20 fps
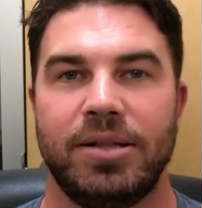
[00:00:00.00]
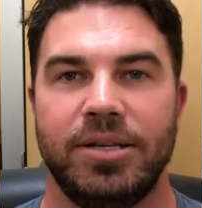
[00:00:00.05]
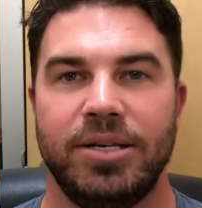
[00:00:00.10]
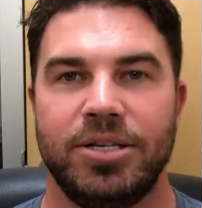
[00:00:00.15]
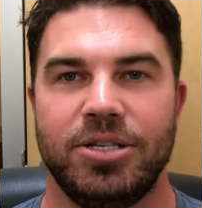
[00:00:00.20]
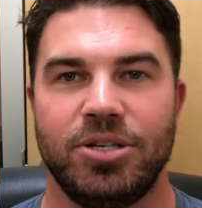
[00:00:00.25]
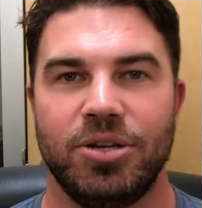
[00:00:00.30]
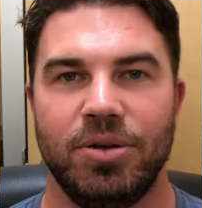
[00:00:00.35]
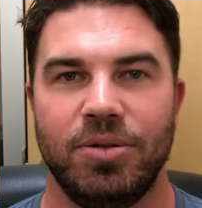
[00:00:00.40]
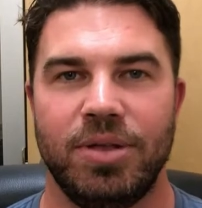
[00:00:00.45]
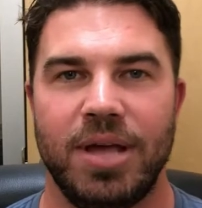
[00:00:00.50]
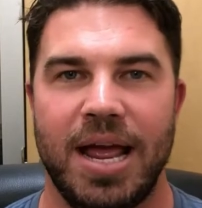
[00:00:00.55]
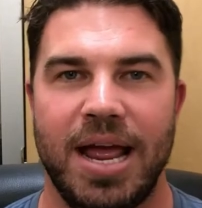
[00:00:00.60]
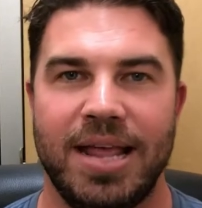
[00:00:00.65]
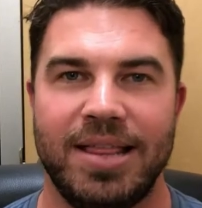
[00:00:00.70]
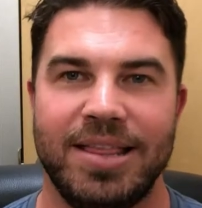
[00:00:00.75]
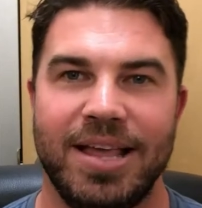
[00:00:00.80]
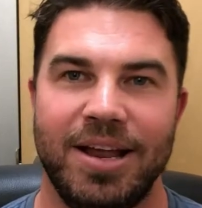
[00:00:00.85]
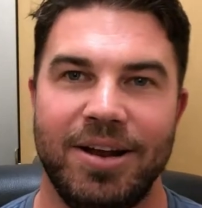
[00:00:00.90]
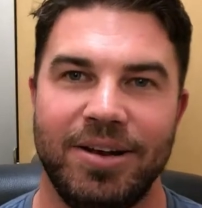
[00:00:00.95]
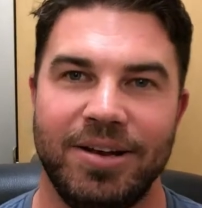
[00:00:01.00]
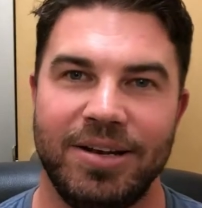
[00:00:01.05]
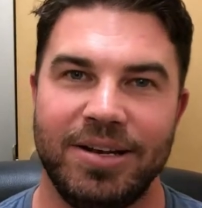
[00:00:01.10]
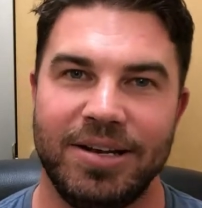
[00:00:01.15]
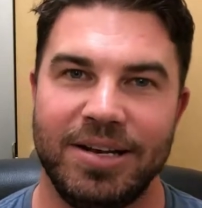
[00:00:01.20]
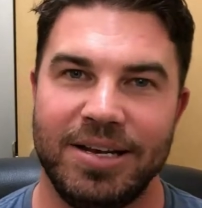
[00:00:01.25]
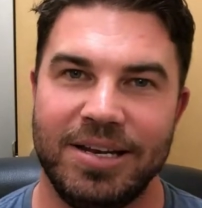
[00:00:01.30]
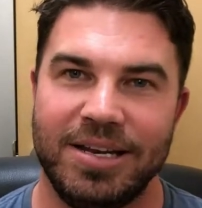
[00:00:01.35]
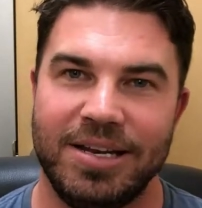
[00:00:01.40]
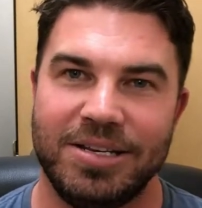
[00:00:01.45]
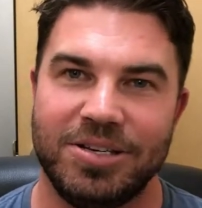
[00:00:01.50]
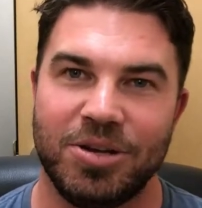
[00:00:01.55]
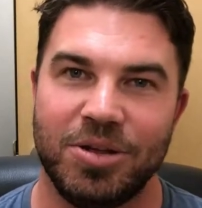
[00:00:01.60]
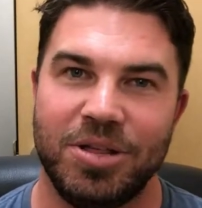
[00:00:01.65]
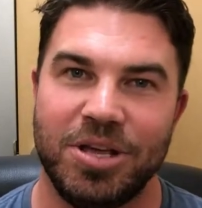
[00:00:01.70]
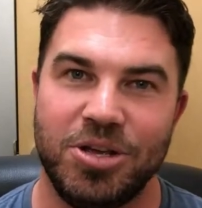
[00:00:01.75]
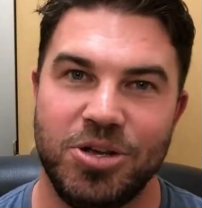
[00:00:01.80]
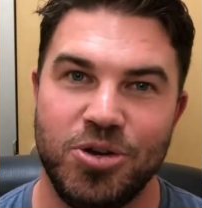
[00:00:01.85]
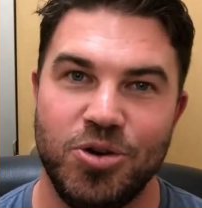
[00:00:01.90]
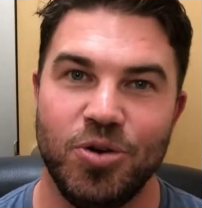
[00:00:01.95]
so that
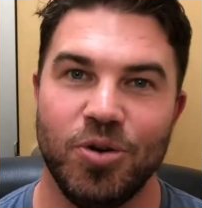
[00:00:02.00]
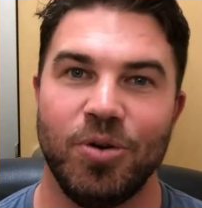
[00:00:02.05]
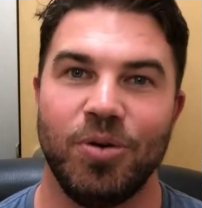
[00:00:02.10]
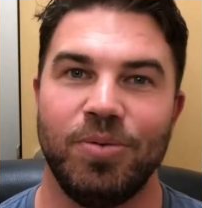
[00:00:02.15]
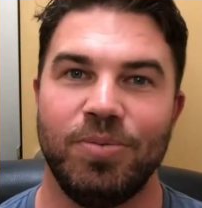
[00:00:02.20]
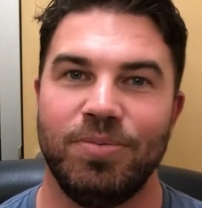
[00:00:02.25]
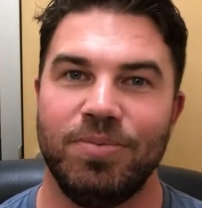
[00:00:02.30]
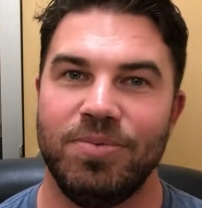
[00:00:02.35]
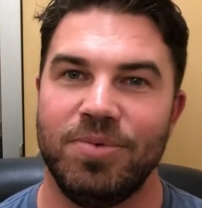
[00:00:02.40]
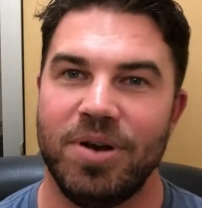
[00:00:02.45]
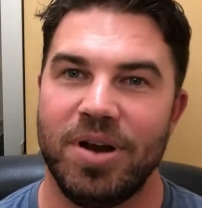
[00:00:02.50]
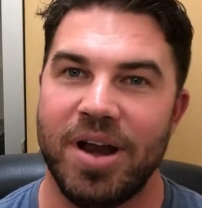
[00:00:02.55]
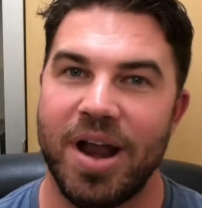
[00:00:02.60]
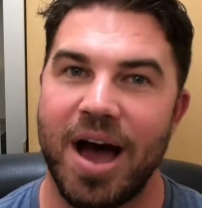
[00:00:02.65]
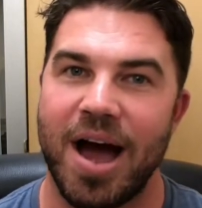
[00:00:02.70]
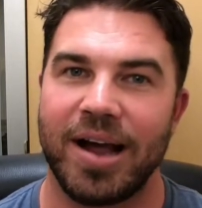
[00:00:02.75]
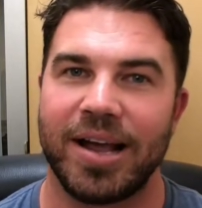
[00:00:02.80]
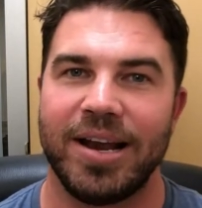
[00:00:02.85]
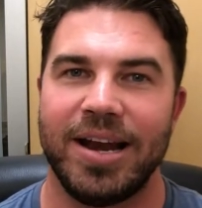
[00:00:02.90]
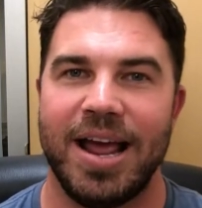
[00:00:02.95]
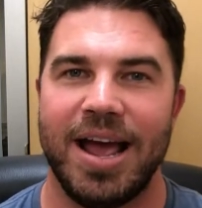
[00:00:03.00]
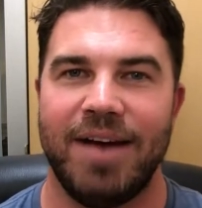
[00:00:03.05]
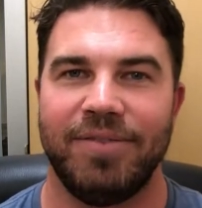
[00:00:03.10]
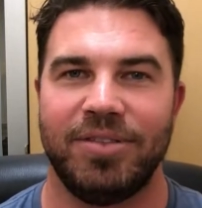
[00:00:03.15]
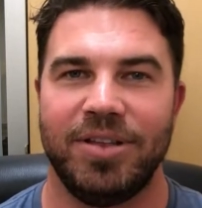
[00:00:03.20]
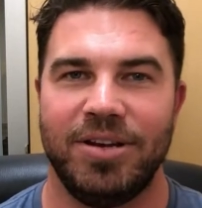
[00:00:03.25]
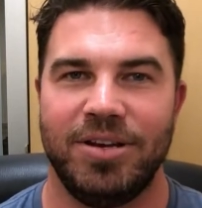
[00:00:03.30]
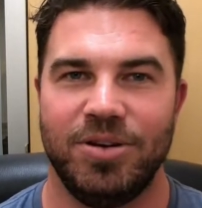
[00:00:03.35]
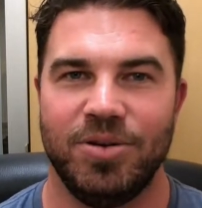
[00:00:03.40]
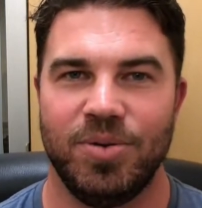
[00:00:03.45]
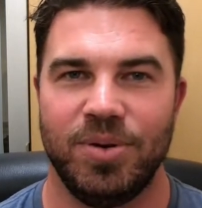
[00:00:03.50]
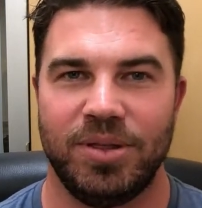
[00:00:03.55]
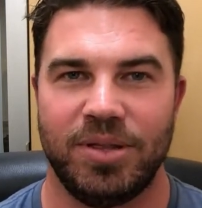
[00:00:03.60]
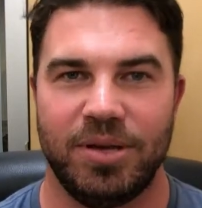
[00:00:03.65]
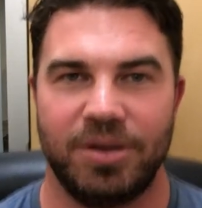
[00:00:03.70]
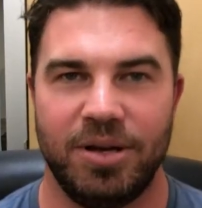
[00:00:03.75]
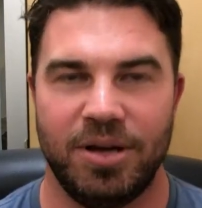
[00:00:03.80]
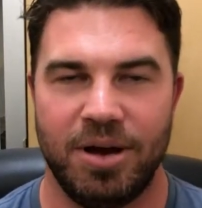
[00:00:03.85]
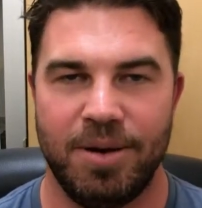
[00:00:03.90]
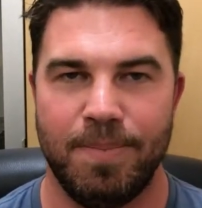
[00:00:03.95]
you're not going to have to deal with
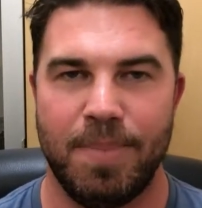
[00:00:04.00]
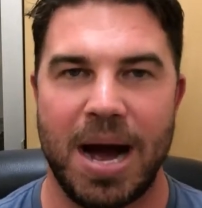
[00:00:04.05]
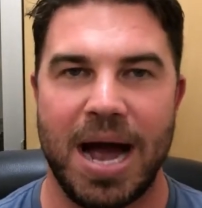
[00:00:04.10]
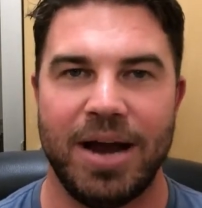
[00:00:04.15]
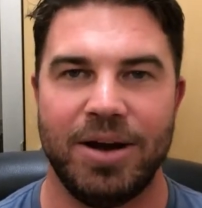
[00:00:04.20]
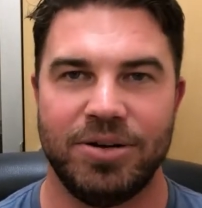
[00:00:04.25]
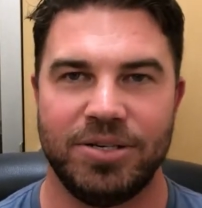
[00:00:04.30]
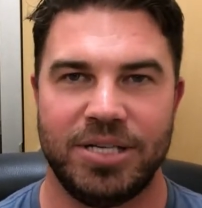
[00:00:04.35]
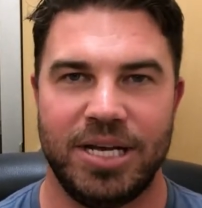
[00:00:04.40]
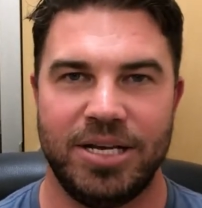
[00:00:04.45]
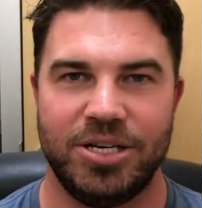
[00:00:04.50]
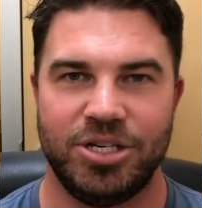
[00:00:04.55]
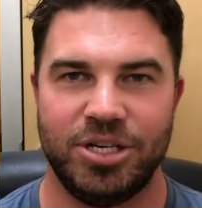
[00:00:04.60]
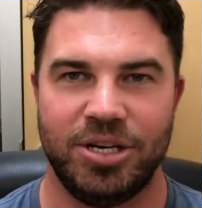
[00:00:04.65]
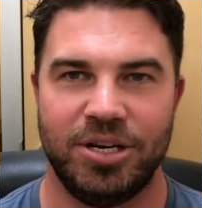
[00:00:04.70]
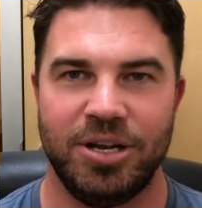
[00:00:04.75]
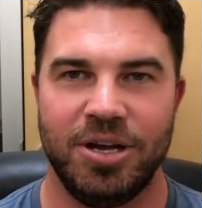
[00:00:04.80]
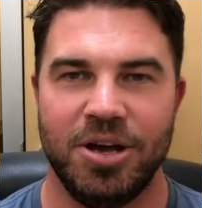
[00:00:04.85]
a buyer's agent